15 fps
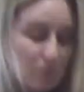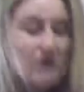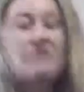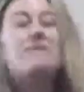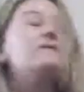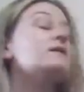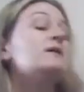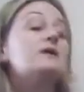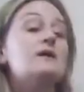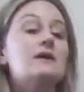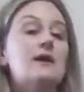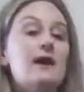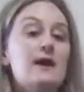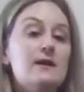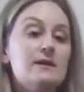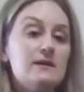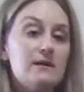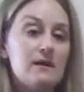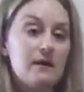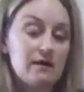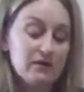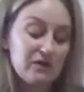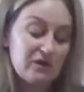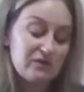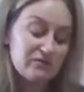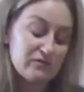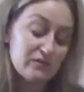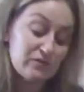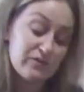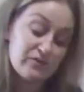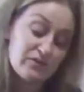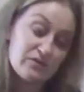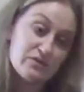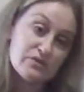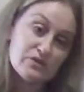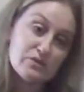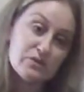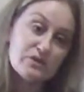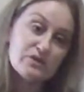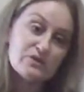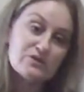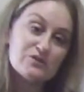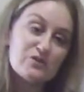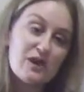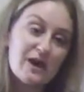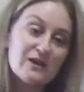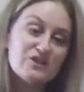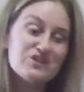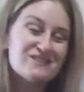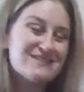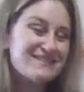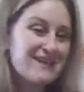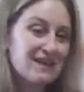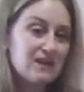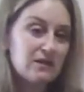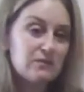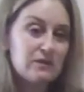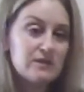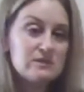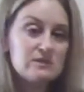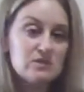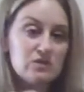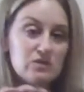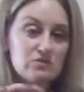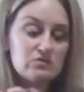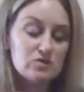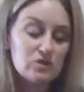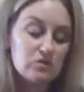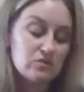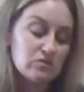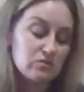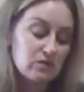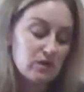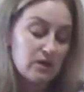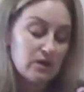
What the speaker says: to want the end of the first one to dry just a tiny bit so you don't